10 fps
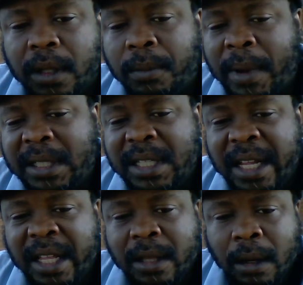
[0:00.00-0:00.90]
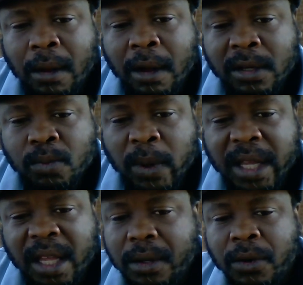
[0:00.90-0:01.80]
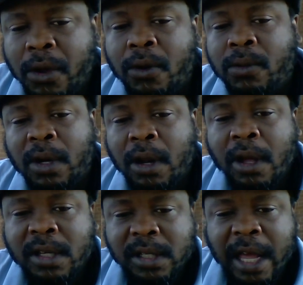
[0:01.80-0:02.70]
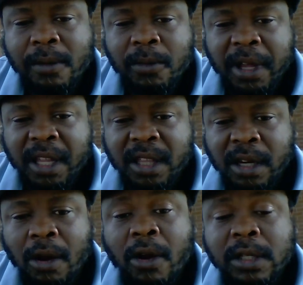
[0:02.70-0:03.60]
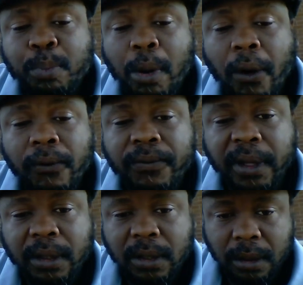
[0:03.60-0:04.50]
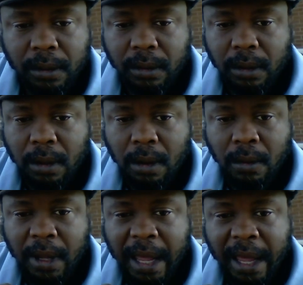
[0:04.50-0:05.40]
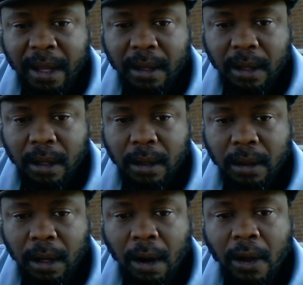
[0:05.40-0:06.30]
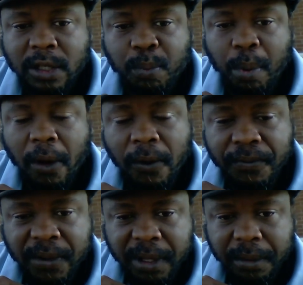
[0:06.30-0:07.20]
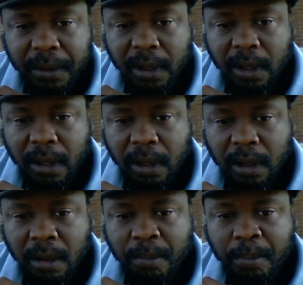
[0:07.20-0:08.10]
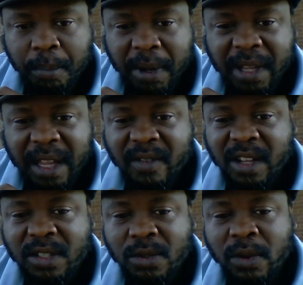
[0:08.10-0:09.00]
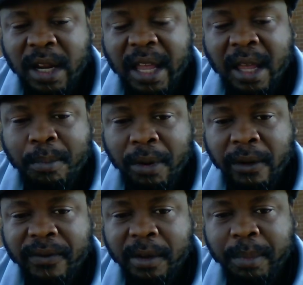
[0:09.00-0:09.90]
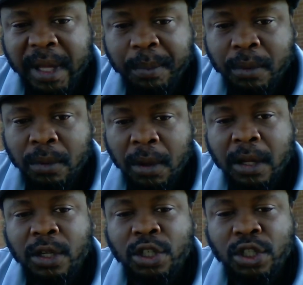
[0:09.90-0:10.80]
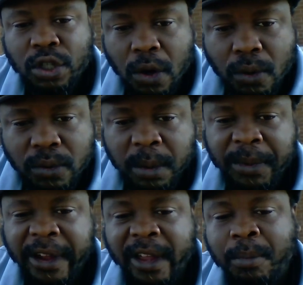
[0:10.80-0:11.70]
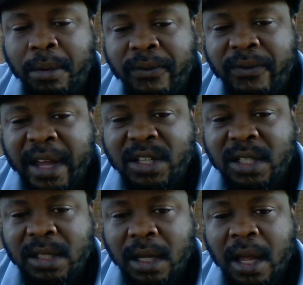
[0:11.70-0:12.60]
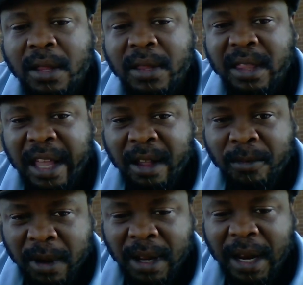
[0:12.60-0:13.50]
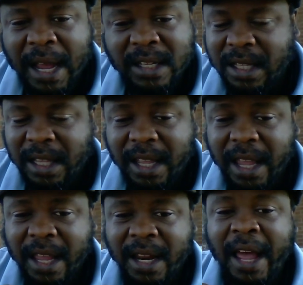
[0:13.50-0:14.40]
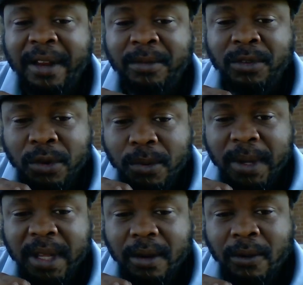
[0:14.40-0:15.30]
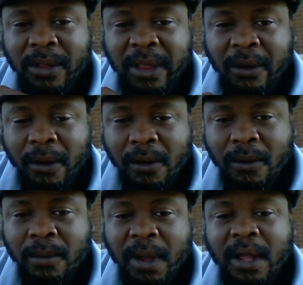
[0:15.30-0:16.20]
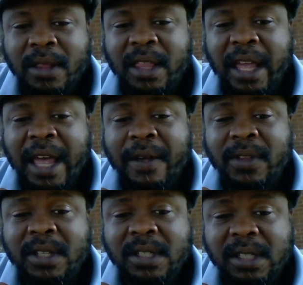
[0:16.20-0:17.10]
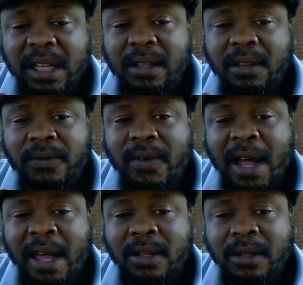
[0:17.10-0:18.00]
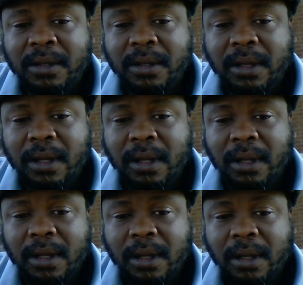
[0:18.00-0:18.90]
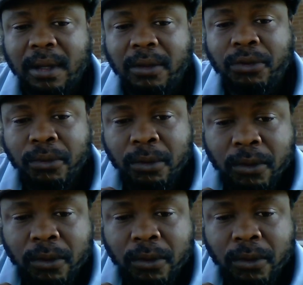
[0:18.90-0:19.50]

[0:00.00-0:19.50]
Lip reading: Am I saying that the law is wicked? No, the law is not wicked. The law is perfect. Okay? The law is perfect, but given unto an imperfect people to show them their imperfections, that they realize that they cannot do it on their own, that they have to seek the Father through